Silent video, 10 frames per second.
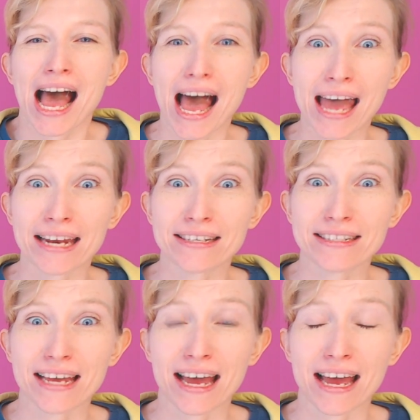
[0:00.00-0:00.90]
And
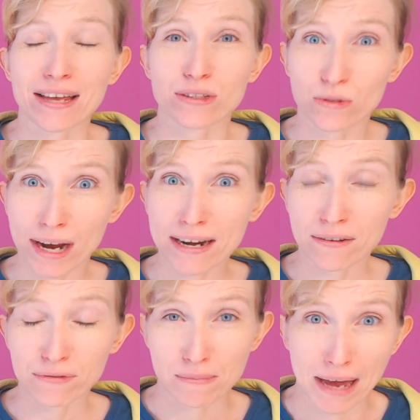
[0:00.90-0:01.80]
straight
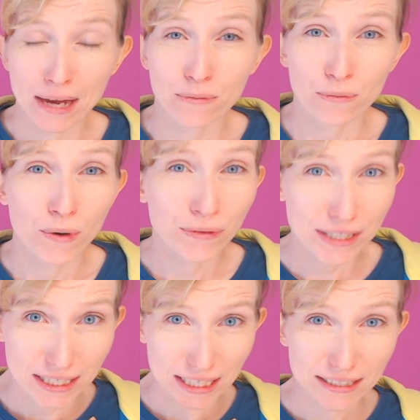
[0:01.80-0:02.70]
off the bat, on the
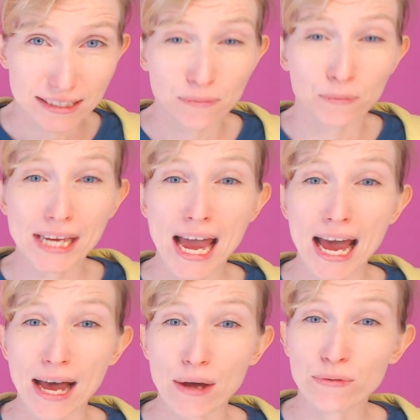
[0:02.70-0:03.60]
6th, we
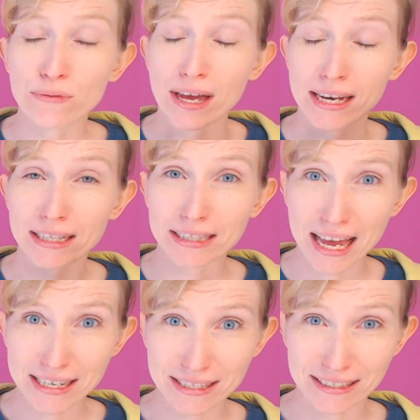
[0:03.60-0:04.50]
have an
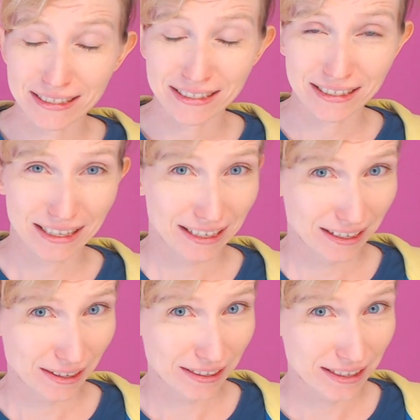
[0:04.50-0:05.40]
Aladdin
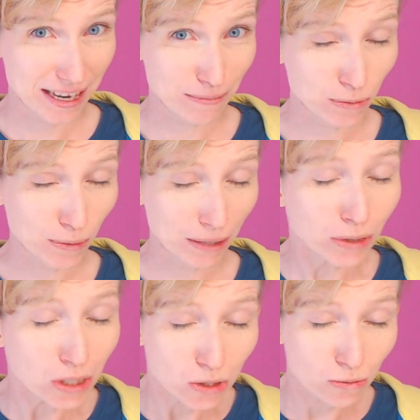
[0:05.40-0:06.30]
themed one,
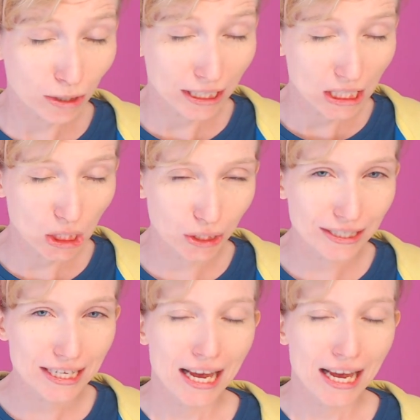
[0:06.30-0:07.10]
which is really cute.